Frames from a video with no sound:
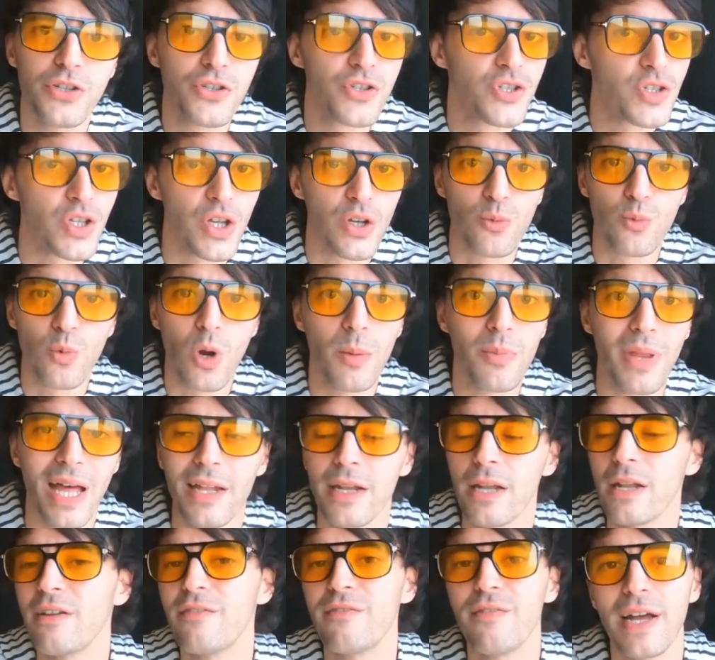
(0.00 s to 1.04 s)
Just like rub that,
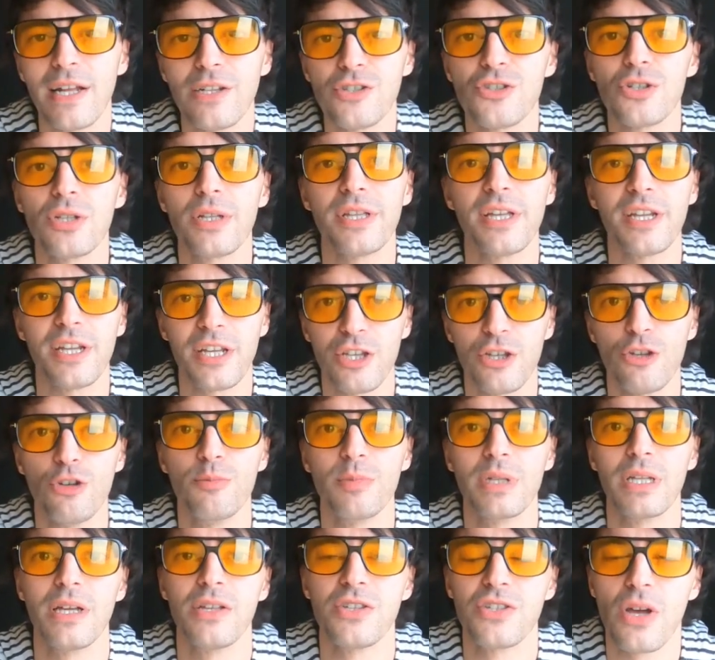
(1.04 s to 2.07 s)
and then eventually it
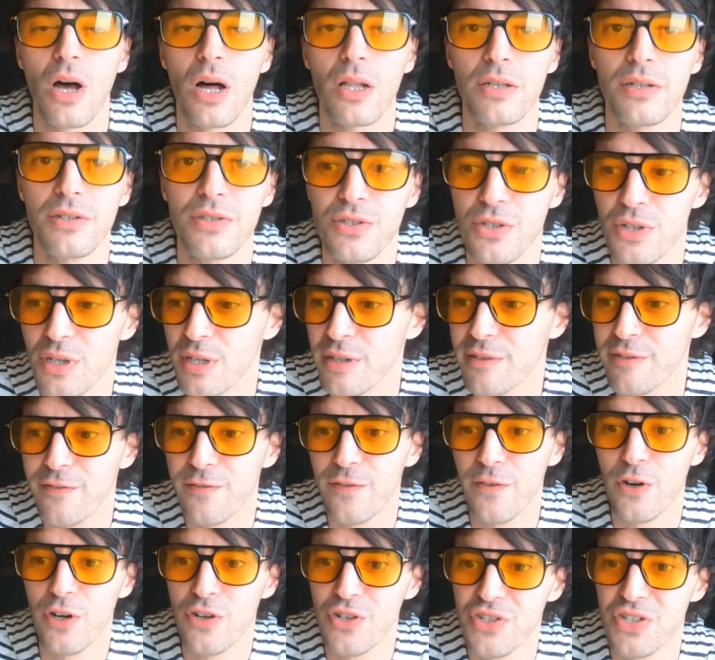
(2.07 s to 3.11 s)
accumulates all the dirt.
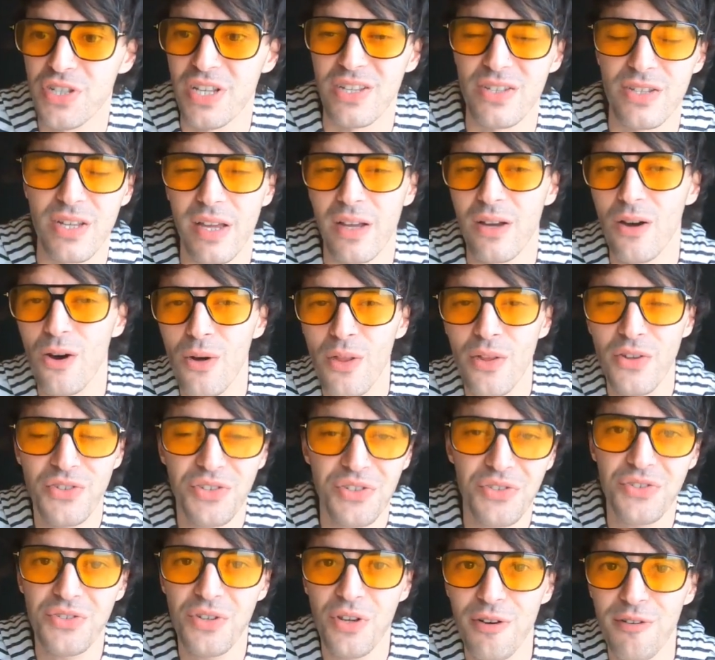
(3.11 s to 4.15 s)
First, it's like, oh,
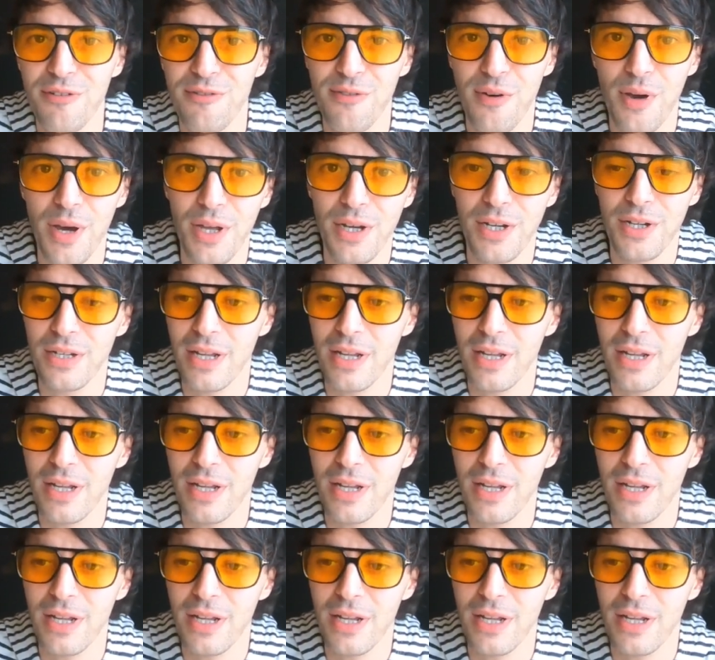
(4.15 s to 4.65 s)
this is so fun.